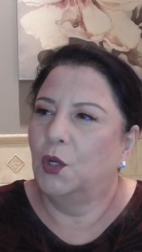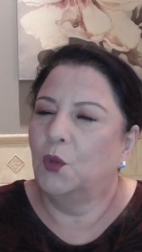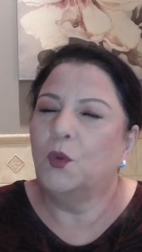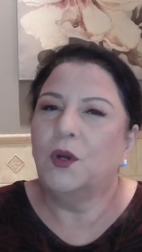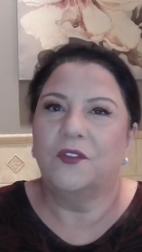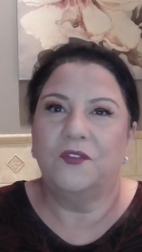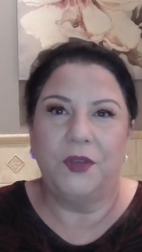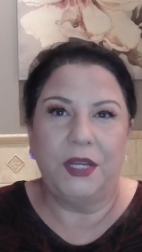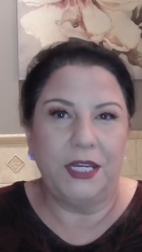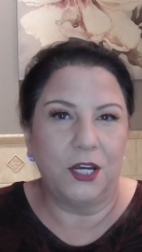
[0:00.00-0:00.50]

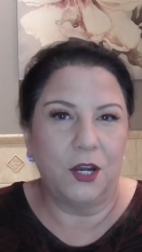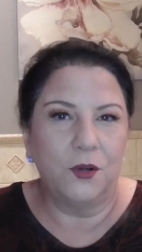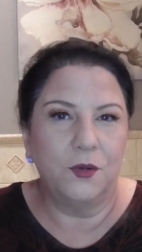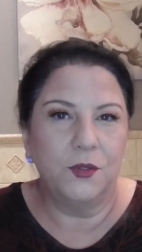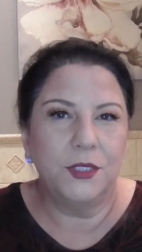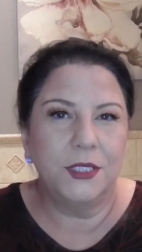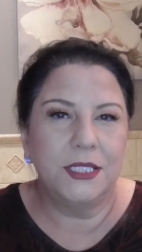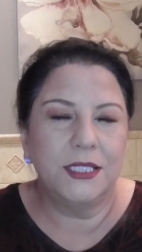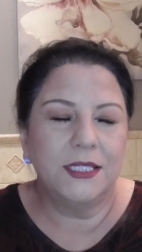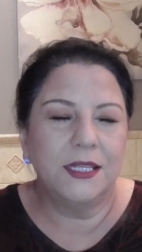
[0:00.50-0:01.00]
were
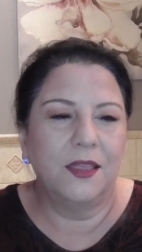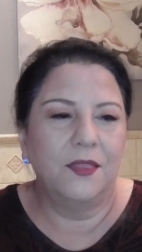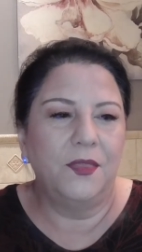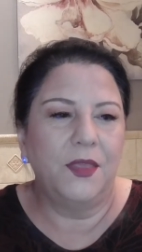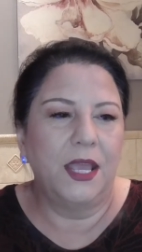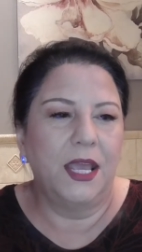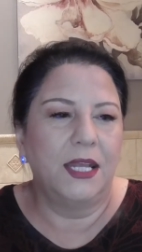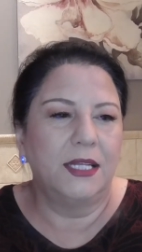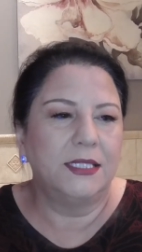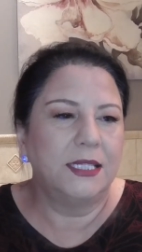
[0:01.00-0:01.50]
Vito's
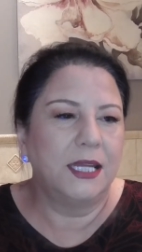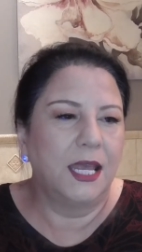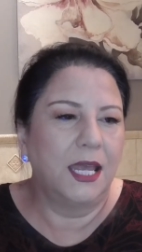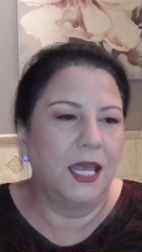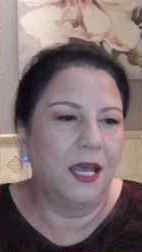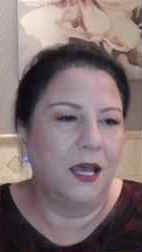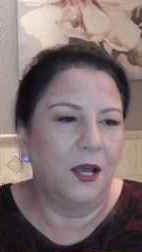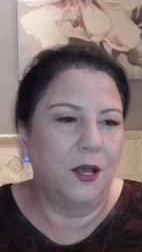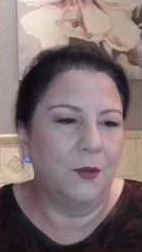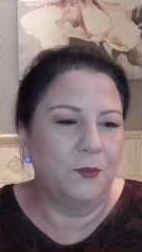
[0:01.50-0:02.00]
that
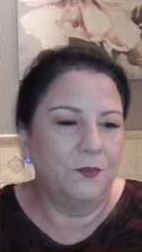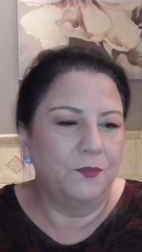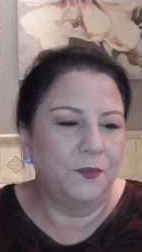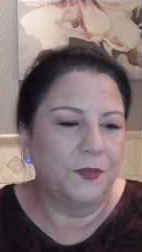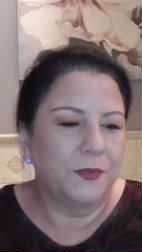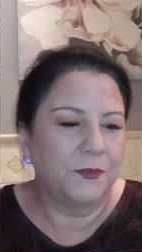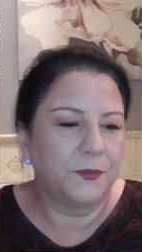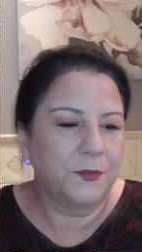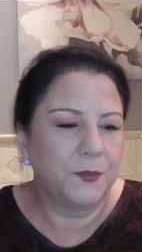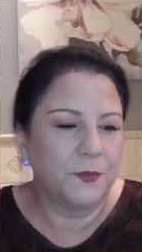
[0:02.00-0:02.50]

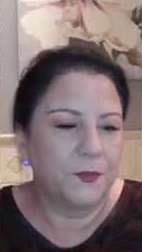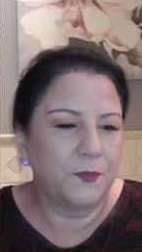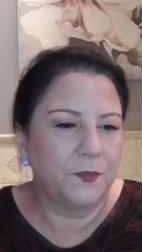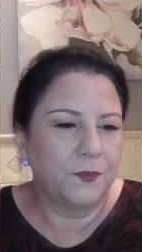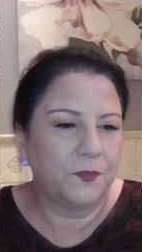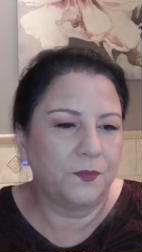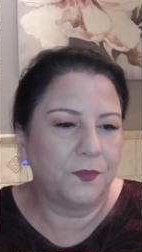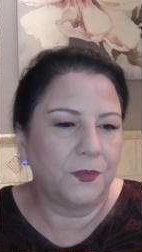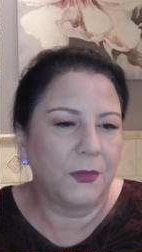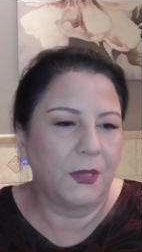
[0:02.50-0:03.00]
um,
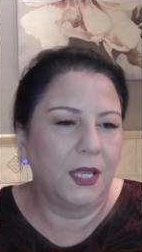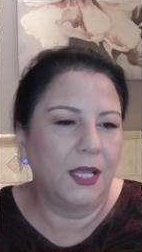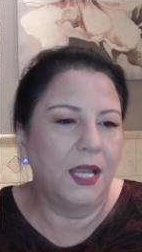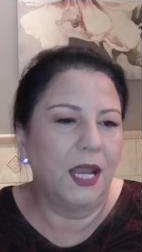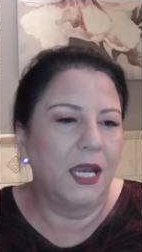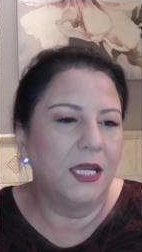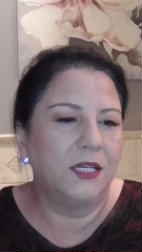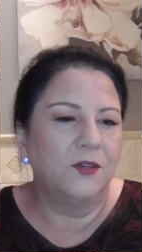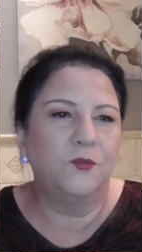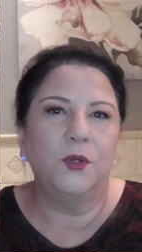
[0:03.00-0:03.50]

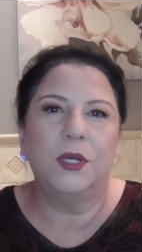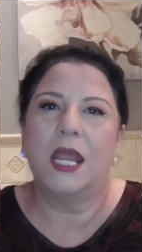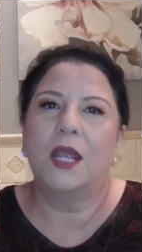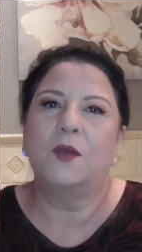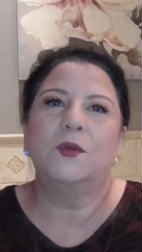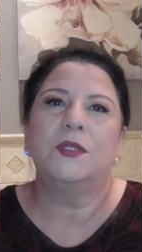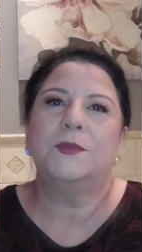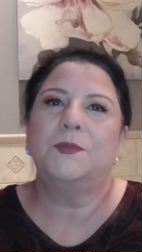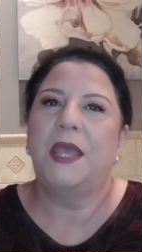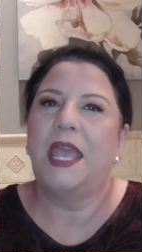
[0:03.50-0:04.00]
kind of when I
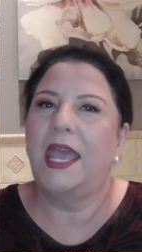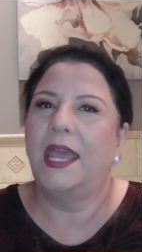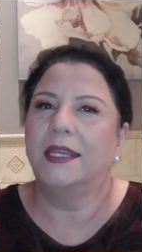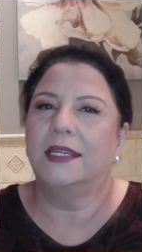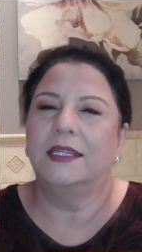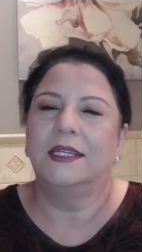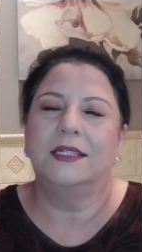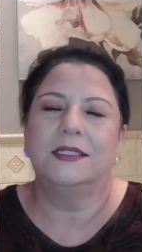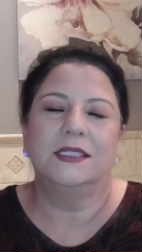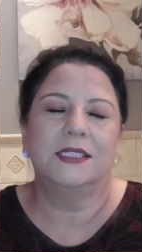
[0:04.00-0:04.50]
was
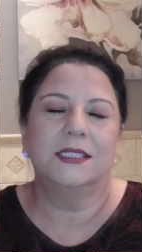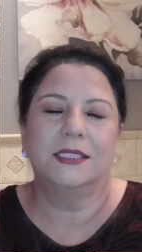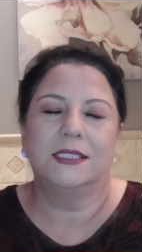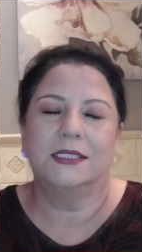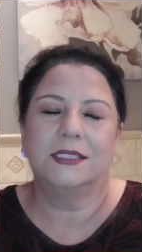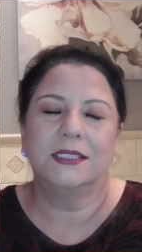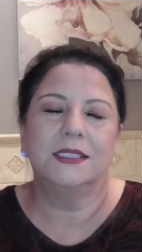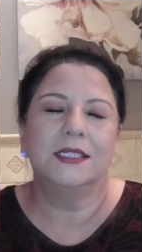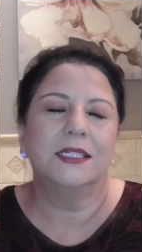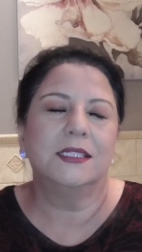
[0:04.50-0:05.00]
packing,
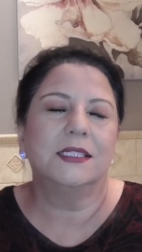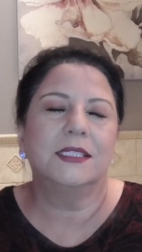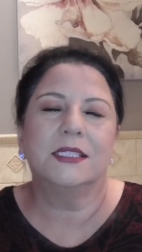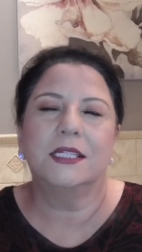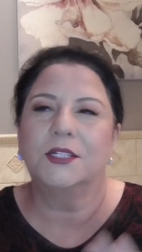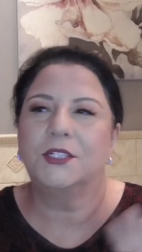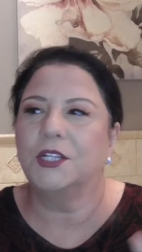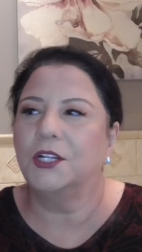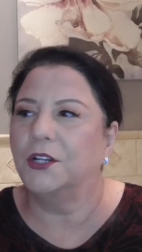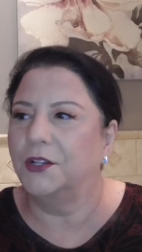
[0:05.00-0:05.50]
just in
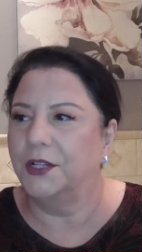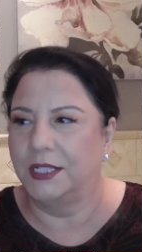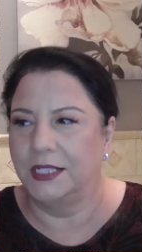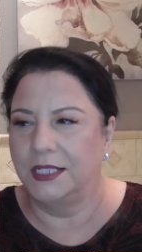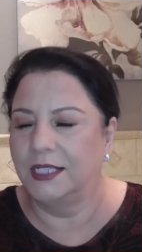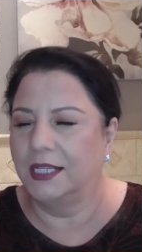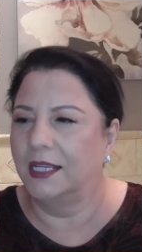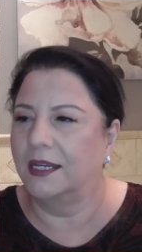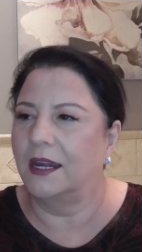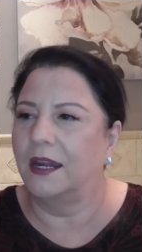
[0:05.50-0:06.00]
such a hurry
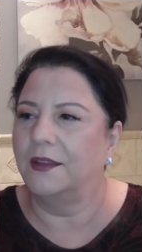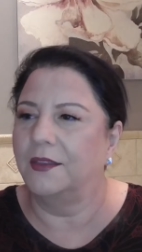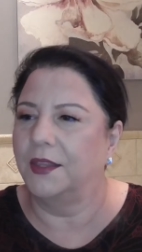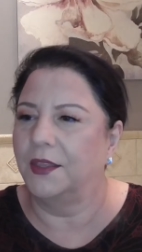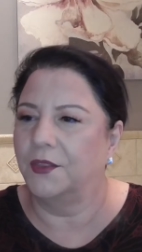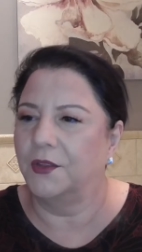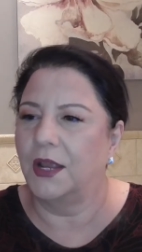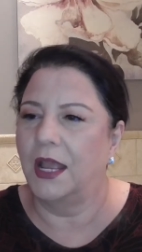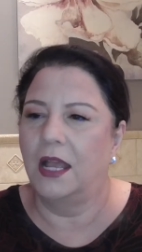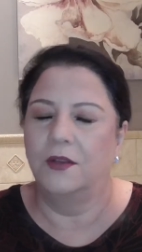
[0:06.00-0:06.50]
to get out of
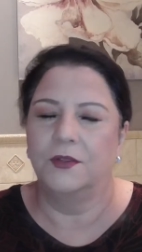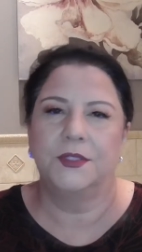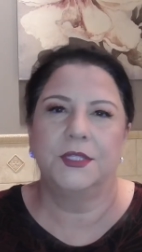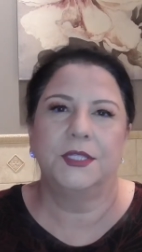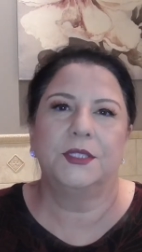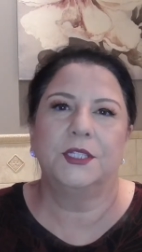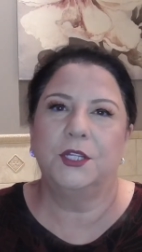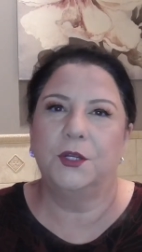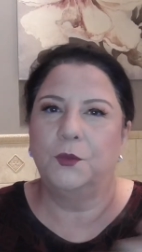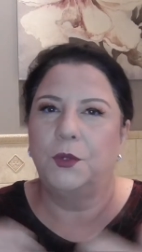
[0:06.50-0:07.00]
the other
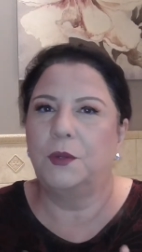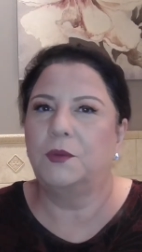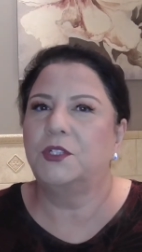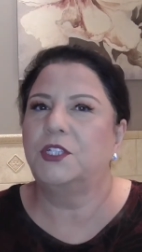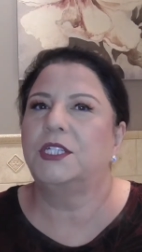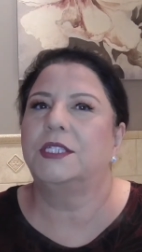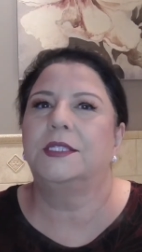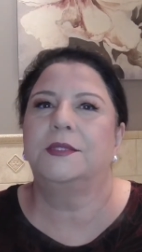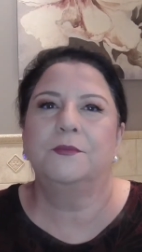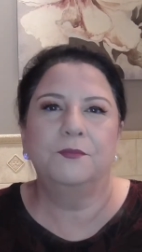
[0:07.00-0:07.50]
house, you know, we were
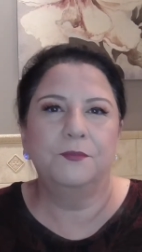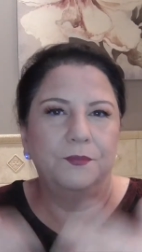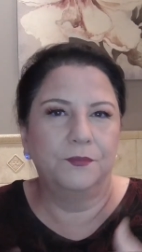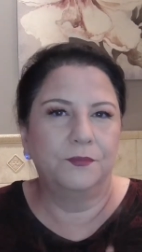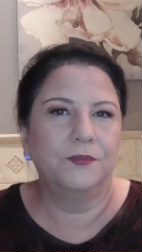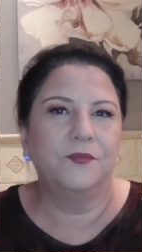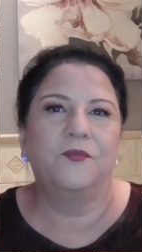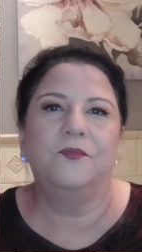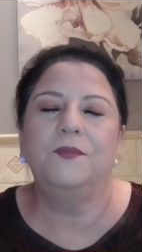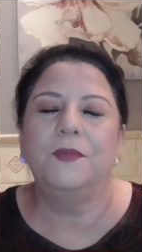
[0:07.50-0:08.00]
just,
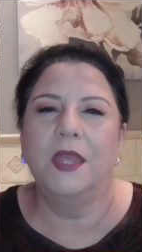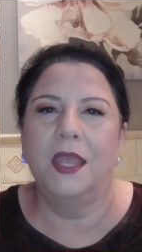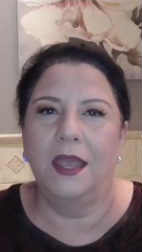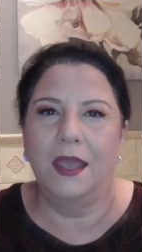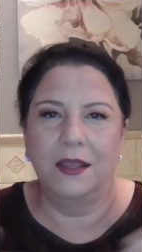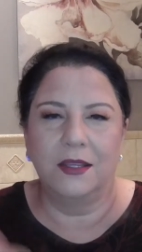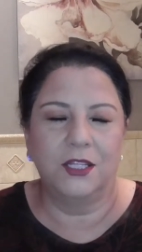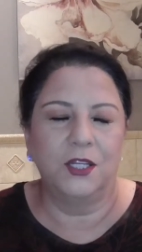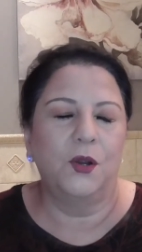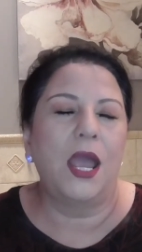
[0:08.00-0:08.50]

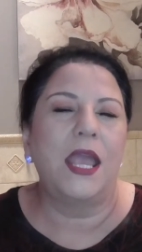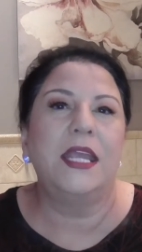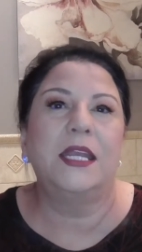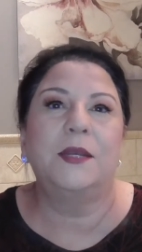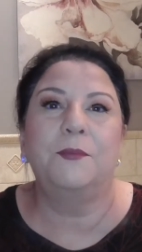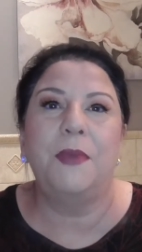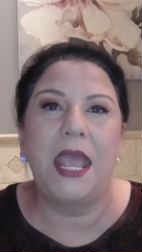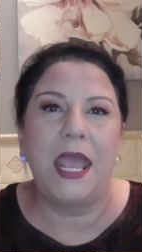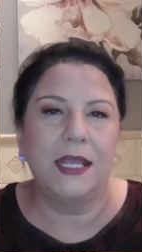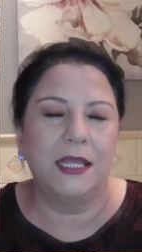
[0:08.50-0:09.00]
you know, I
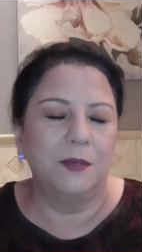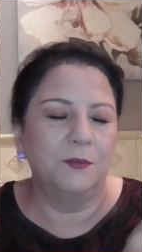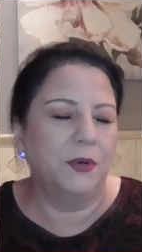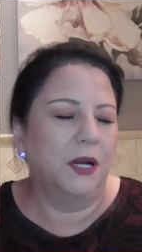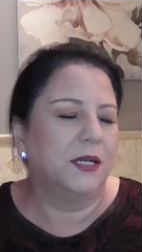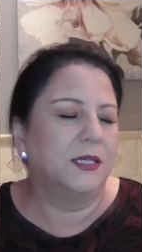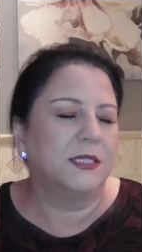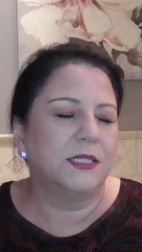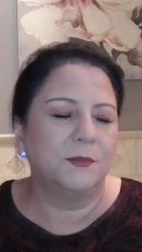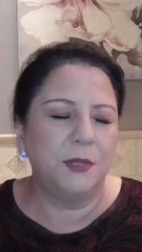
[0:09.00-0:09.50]
had packing
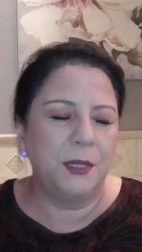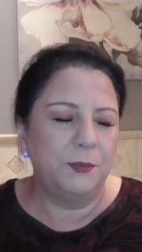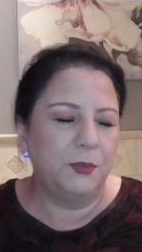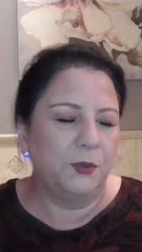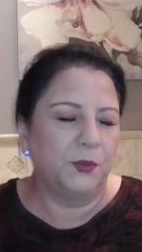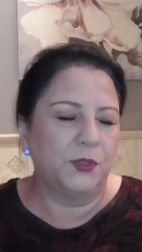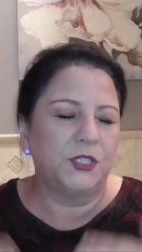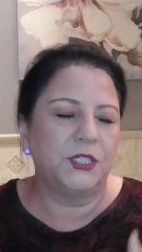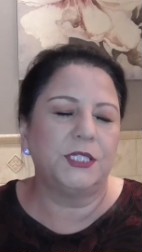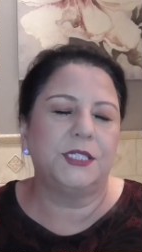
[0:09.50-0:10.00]
parties and
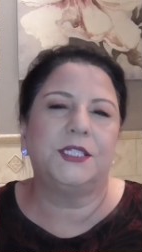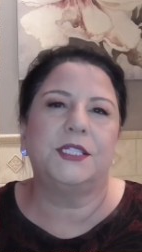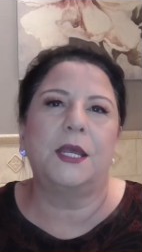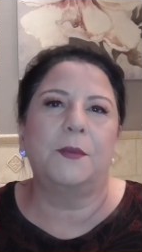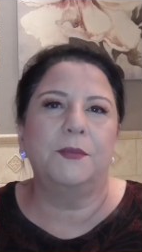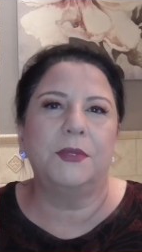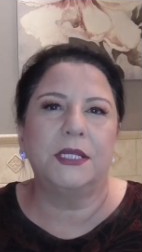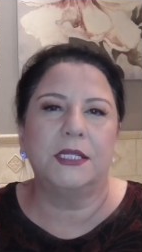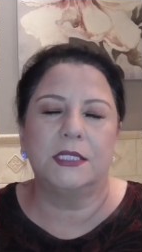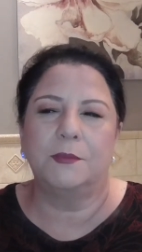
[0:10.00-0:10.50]
people were just
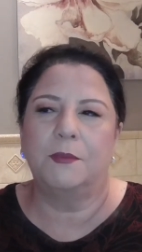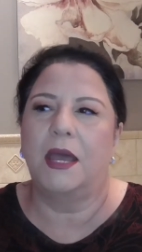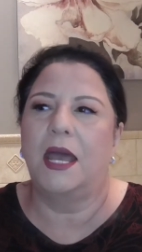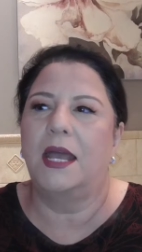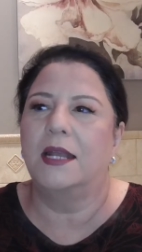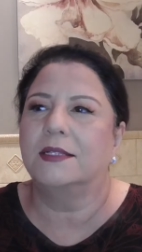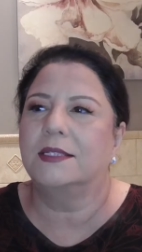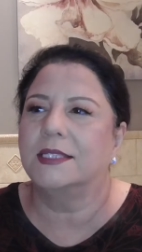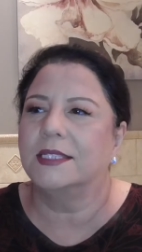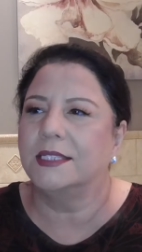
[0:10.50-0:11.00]
dumping into
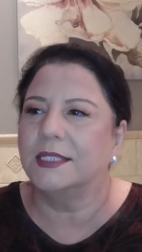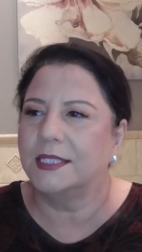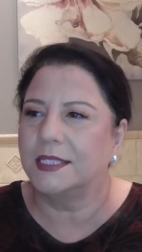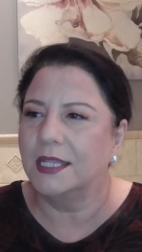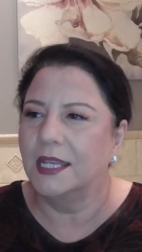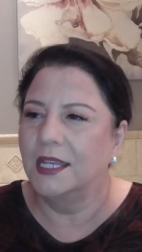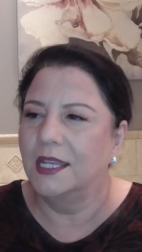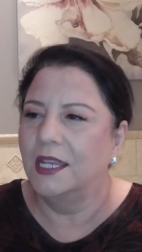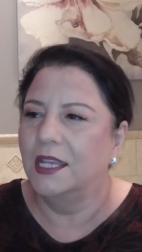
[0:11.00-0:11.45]
boxes.